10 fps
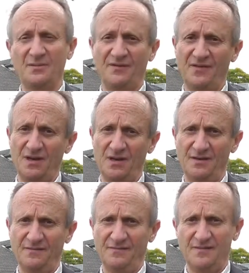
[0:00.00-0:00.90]
number
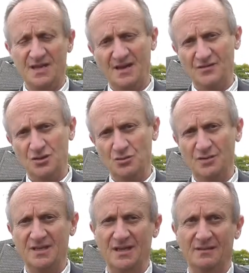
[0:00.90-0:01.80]
5, the Avenue,
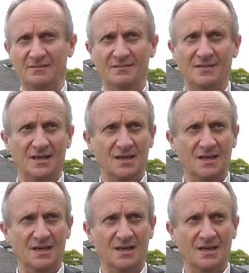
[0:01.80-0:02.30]
and then